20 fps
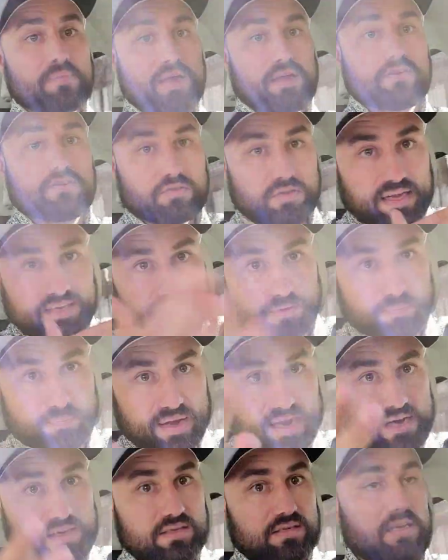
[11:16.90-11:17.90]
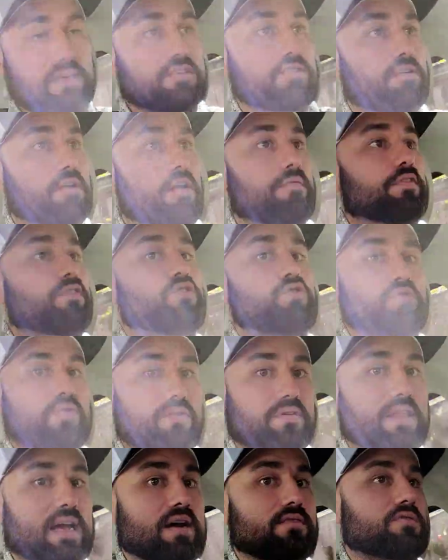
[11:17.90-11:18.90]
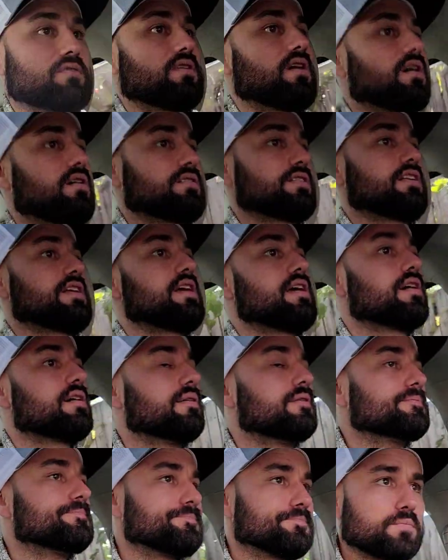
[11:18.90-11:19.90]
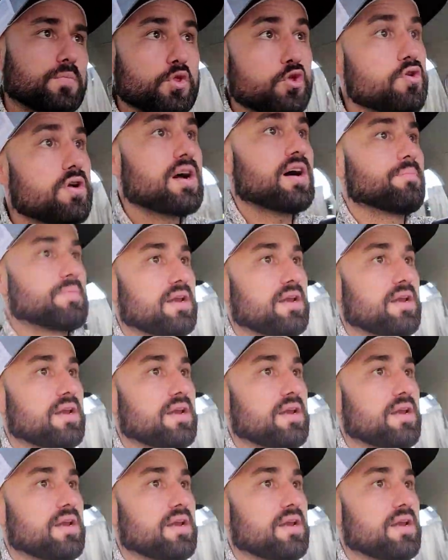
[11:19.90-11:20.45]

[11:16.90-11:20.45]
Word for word: in, so that's a base, they start off at two hundred thousand dollars a year, you come